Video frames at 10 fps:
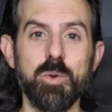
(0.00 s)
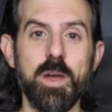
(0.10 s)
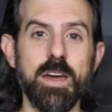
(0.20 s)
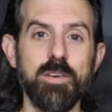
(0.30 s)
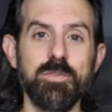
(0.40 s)
you
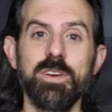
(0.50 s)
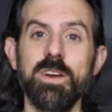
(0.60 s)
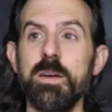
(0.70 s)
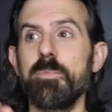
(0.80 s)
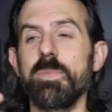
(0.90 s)
have,
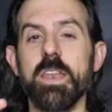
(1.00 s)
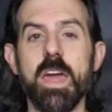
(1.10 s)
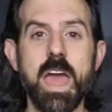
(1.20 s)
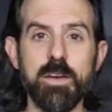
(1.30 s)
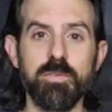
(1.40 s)
and
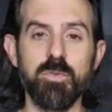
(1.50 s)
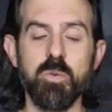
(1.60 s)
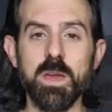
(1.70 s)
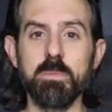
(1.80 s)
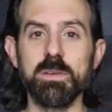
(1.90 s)
half of the
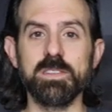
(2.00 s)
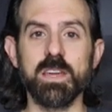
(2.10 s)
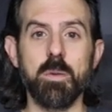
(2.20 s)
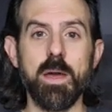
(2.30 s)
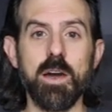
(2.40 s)
babies that
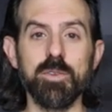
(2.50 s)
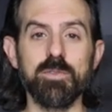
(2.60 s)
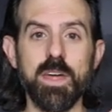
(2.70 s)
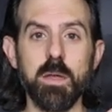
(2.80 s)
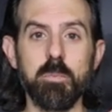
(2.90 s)
come out
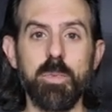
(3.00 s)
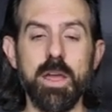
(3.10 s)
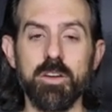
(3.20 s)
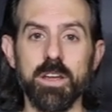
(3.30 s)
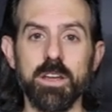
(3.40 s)
of that
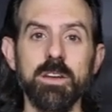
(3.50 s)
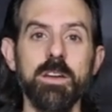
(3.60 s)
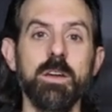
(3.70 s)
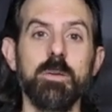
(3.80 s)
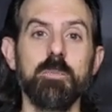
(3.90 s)
pairing
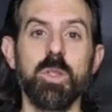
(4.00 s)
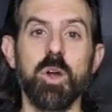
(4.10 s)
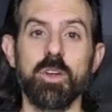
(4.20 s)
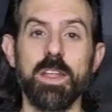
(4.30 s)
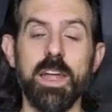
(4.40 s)

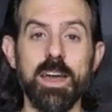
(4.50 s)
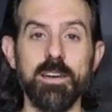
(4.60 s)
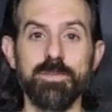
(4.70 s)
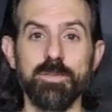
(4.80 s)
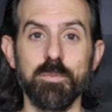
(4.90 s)
are going
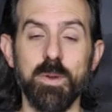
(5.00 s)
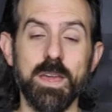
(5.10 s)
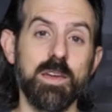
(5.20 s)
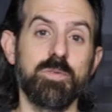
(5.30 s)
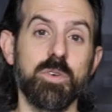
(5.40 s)
to
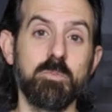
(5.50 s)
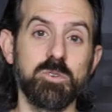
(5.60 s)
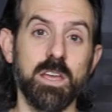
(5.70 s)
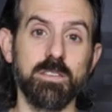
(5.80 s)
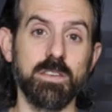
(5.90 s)
be het for
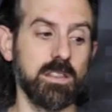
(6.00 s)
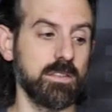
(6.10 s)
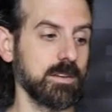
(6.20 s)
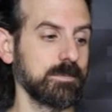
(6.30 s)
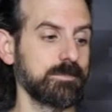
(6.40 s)
MJ
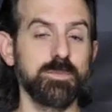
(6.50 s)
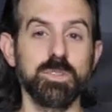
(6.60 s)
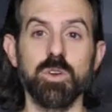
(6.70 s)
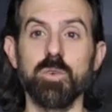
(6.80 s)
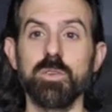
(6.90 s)
Xanthic.
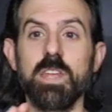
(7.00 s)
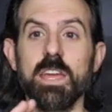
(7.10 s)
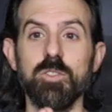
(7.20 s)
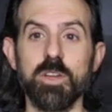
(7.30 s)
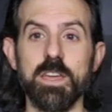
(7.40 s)
So
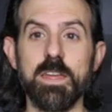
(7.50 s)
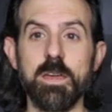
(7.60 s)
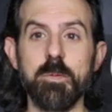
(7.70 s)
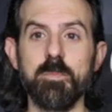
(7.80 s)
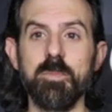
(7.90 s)
take a look at
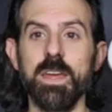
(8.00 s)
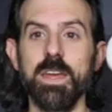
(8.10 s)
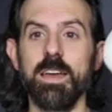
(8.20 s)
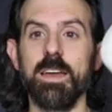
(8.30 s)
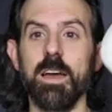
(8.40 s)
him.
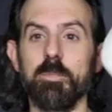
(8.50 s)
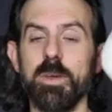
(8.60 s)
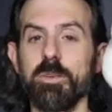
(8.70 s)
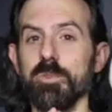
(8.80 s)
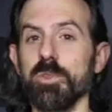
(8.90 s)

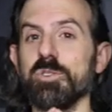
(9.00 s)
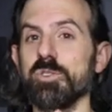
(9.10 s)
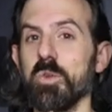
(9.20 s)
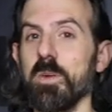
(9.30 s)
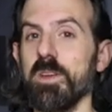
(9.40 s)
He really
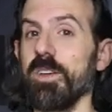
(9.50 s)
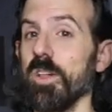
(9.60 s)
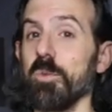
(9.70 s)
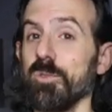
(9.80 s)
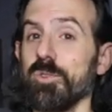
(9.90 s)
shouldn't be
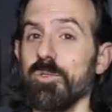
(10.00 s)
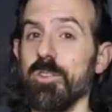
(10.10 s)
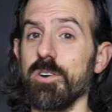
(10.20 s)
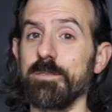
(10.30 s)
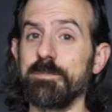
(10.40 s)
available too
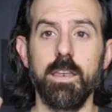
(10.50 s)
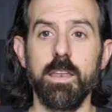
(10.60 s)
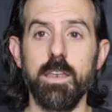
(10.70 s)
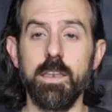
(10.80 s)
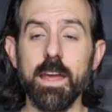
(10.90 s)
long.
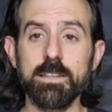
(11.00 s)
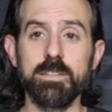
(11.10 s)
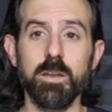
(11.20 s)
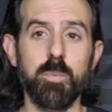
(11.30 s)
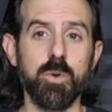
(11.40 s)
Next
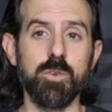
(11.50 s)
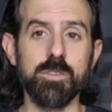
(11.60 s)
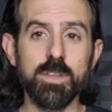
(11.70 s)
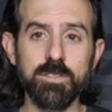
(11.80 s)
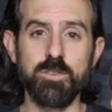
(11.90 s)
up are
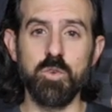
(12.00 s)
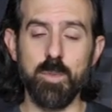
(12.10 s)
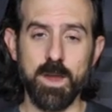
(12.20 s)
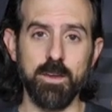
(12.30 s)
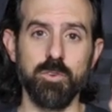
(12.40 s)
these 2
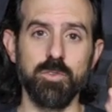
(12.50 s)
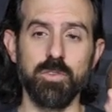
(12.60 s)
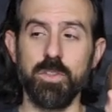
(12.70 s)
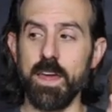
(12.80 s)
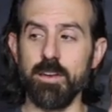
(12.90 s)

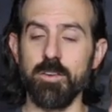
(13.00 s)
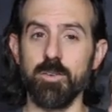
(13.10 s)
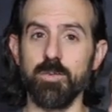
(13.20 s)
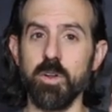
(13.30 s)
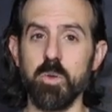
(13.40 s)
males that
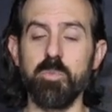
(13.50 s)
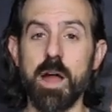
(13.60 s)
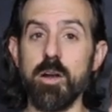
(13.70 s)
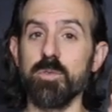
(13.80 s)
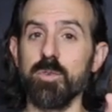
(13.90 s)
are very
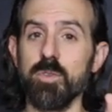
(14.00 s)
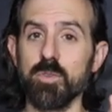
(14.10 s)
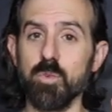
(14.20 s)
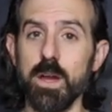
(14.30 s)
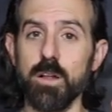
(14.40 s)
powerful
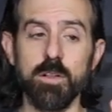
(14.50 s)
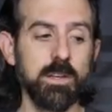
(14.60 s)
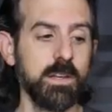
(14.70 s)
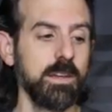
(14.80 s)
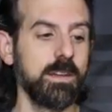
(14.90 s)
as well.
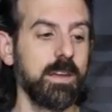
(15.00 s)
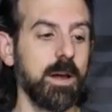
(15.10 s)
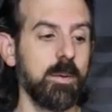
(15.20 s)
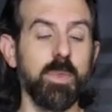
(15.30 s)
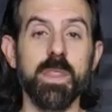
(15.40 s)

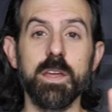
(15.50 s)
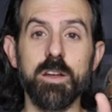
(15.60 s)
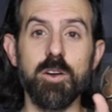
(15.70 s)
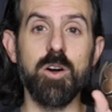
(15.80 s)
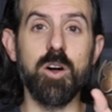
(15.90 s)

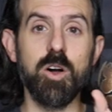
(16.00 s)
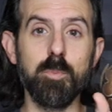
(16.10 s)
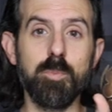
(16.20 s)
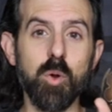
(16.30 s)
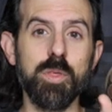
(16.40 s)
They're
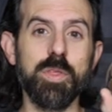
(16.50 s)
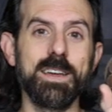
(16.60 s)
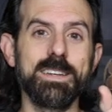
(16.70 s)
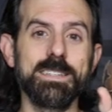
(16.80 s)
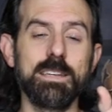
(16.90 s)

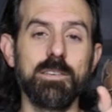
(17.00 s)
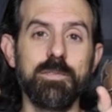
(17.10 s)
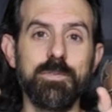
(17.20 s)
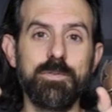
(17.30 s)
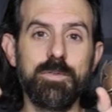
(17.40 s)
both
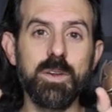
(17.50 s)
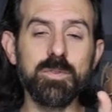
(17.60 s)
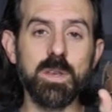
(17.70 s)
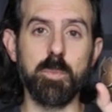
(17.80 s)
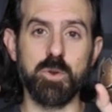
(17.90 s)

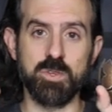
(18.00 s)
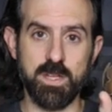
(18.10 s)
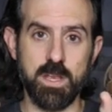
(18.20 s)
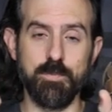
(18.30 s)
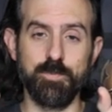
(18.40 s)

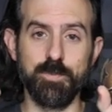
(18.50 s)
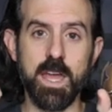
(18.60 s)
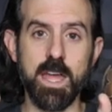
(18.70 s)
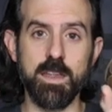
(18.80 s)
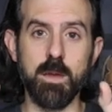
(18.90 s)
50%
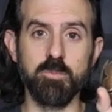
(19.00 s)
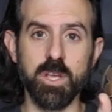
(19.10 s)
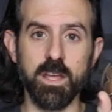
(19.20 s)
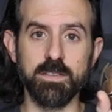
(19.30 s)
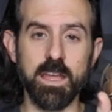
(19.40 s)
het
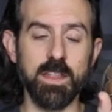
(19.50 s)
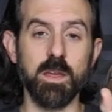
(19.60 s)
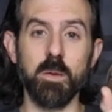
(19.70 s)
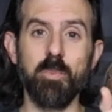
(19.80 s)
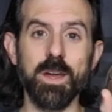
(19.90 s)
MJ
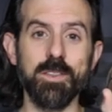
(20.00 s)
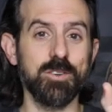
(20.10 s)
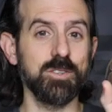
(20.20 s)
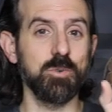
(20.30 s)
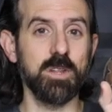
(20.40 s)
Xanthic, but
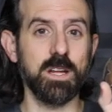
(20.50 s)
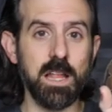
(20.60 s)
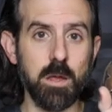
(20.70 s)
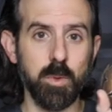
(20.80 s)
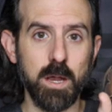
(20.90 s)
they're also in the
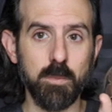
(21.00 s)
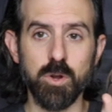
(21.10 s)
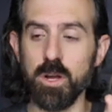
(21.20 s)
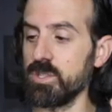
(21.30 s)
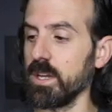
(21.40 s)
Clown Pied
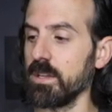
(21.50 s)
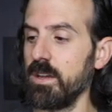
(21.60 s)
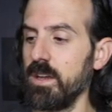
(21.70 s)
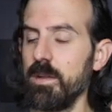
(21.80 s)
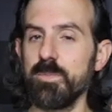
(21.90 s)
project.
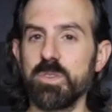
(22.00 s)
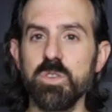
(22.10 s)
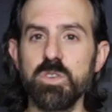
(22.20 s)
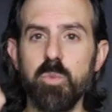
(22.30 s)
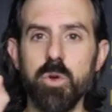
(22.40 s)
So
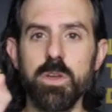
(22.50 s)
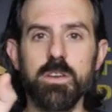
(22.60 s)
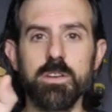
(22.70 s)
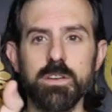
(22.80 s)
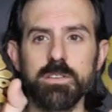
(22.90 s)
this boy
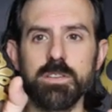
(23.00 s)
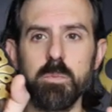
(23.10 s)
here is a